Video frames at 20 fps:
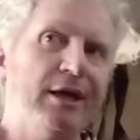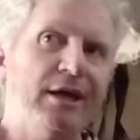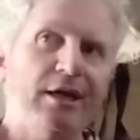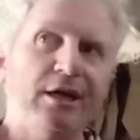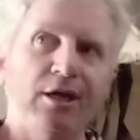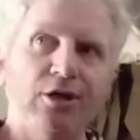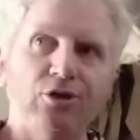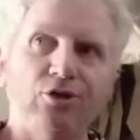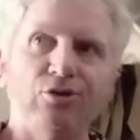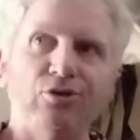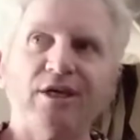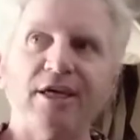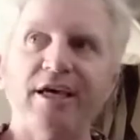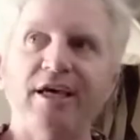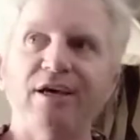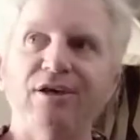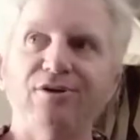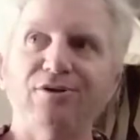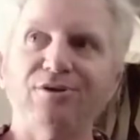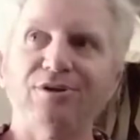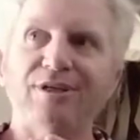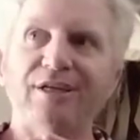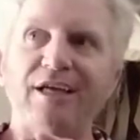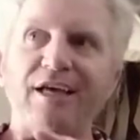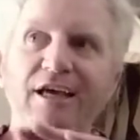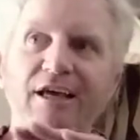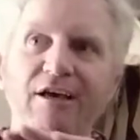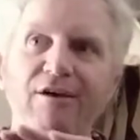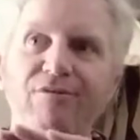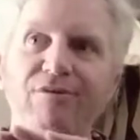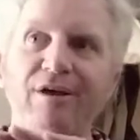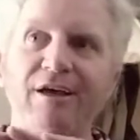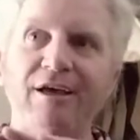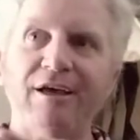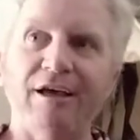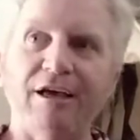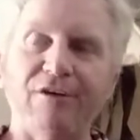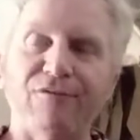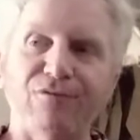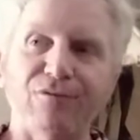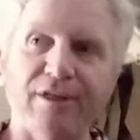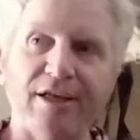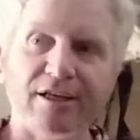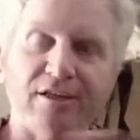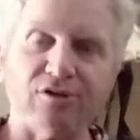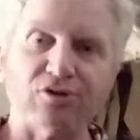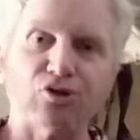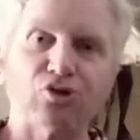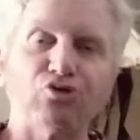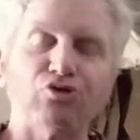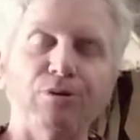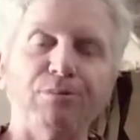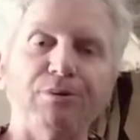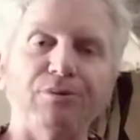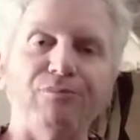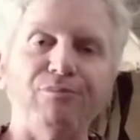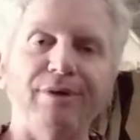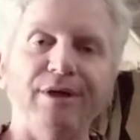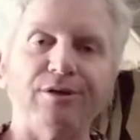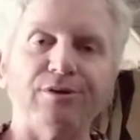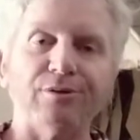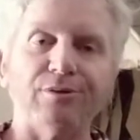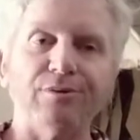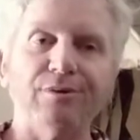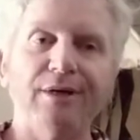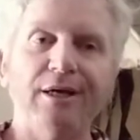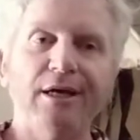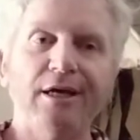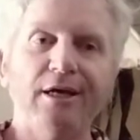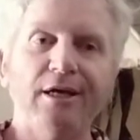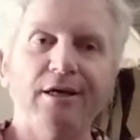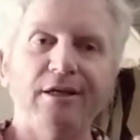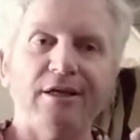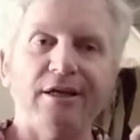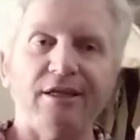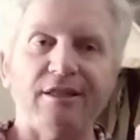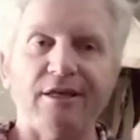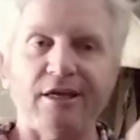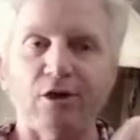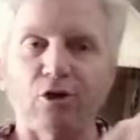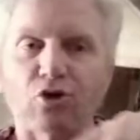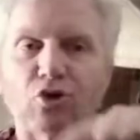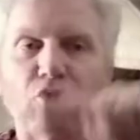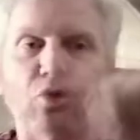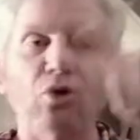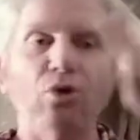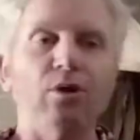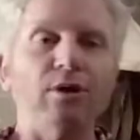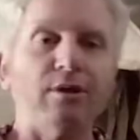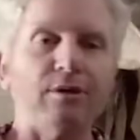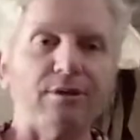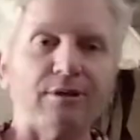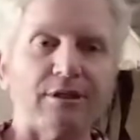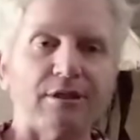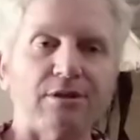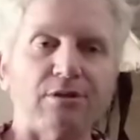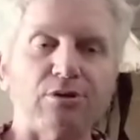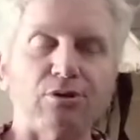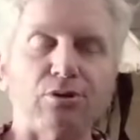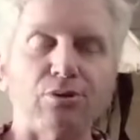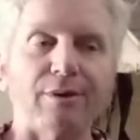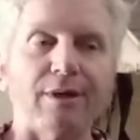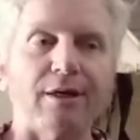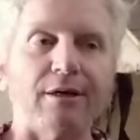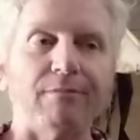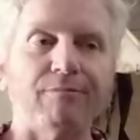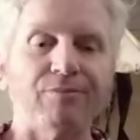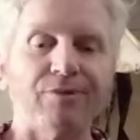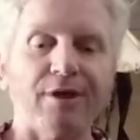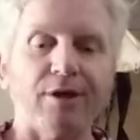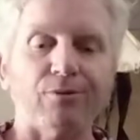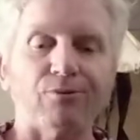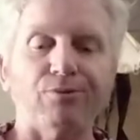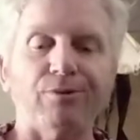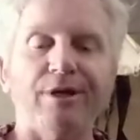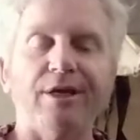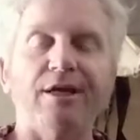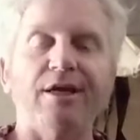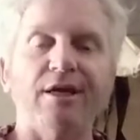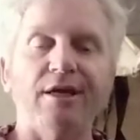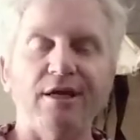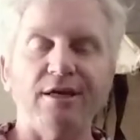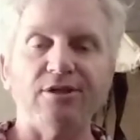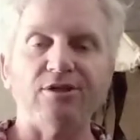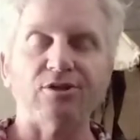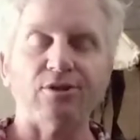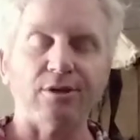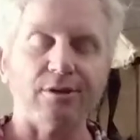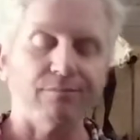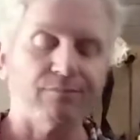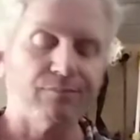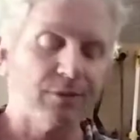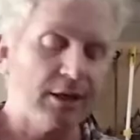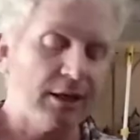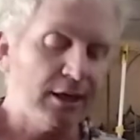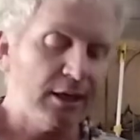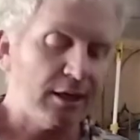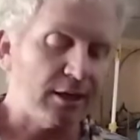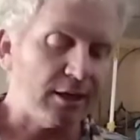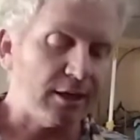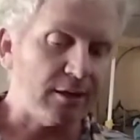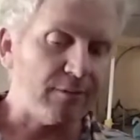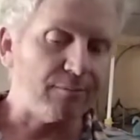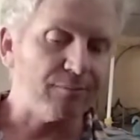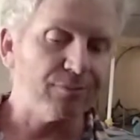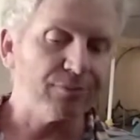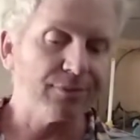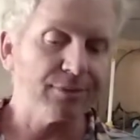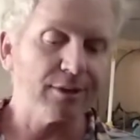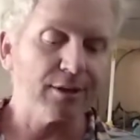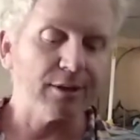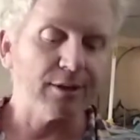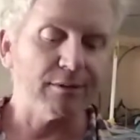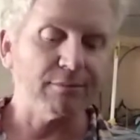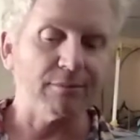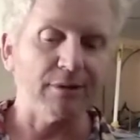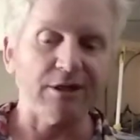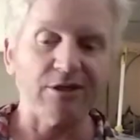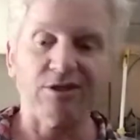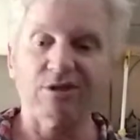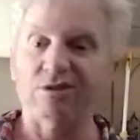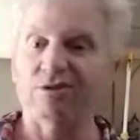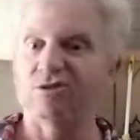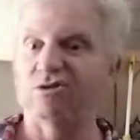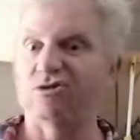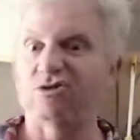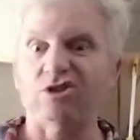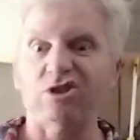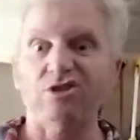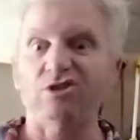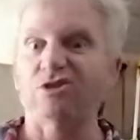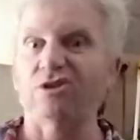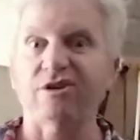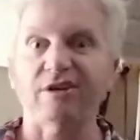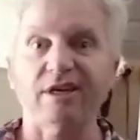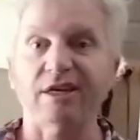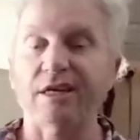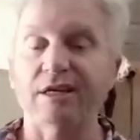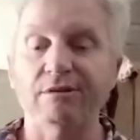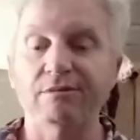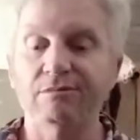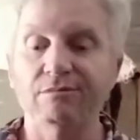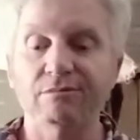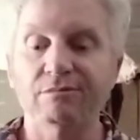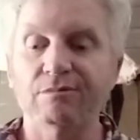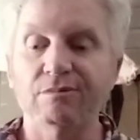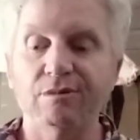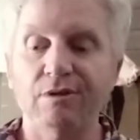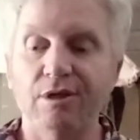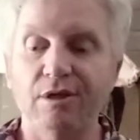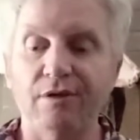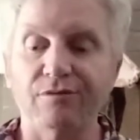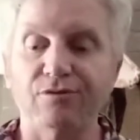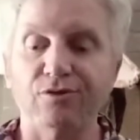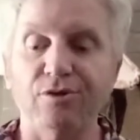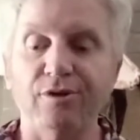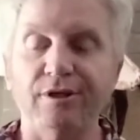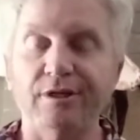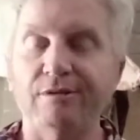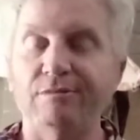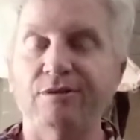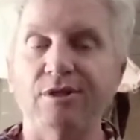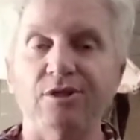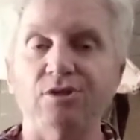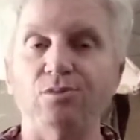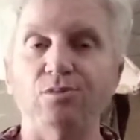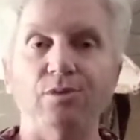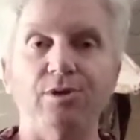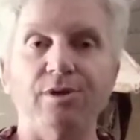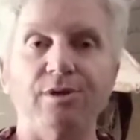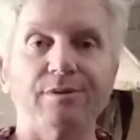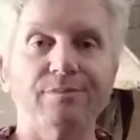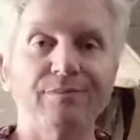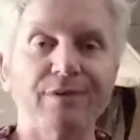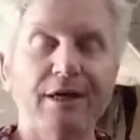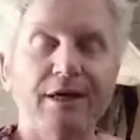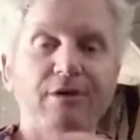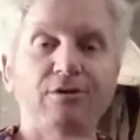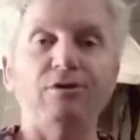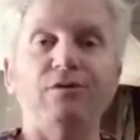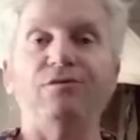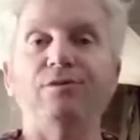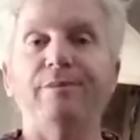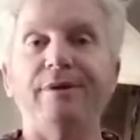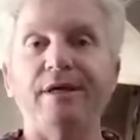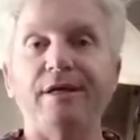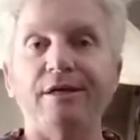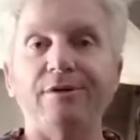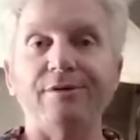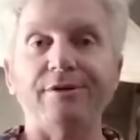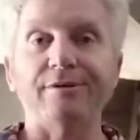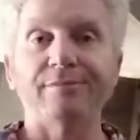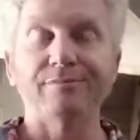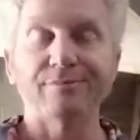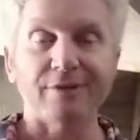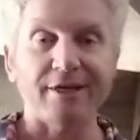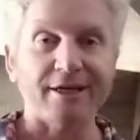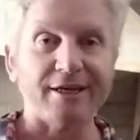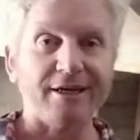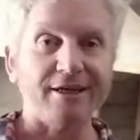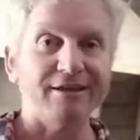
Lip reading: you cannot have a flattened strip of metal and then coil it into a ring easily. I just don't. I've tried it, doesn't work. Not for me anyway. Okay.